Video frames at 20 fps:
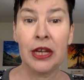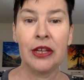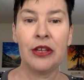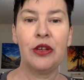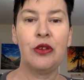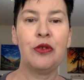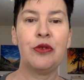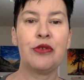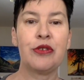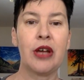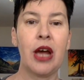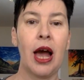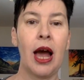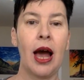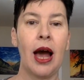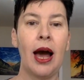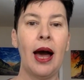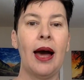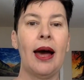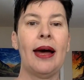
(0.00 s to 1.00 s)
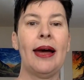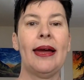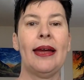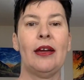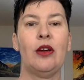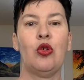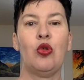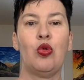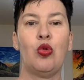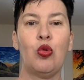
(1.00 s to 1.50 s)
use high
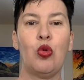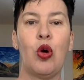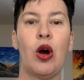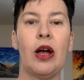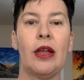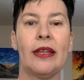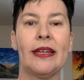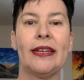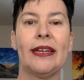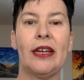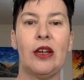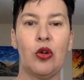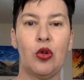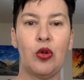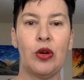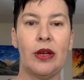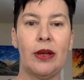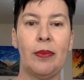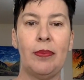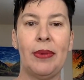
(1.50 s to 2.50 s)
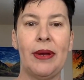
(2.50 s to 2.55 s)
quality oil